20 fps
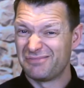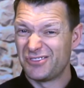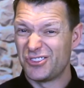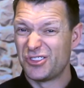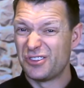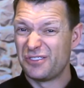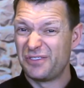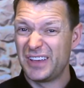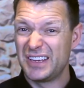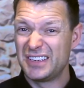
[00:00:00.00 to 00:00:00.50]
on
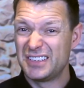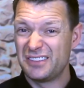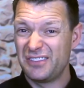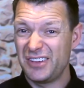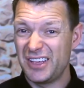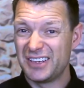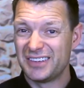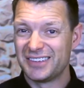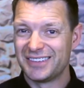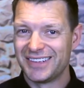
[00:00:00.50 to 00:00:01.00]
the face of
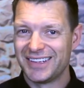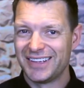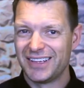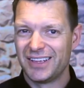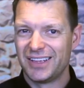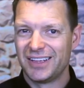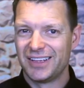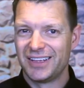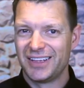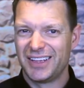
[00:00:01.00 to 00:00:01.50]
it,
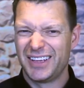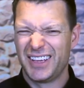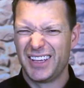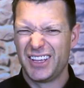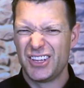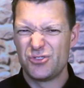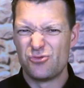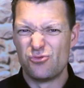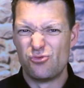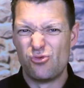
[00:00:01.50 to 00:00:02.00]

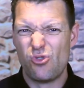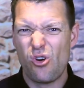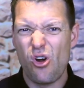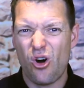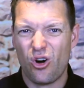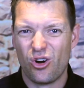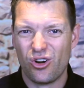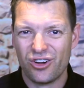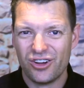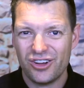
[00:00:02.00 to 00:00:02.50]
it's
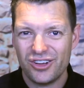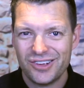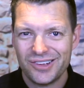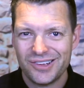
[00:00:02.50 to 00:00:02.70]
wrong.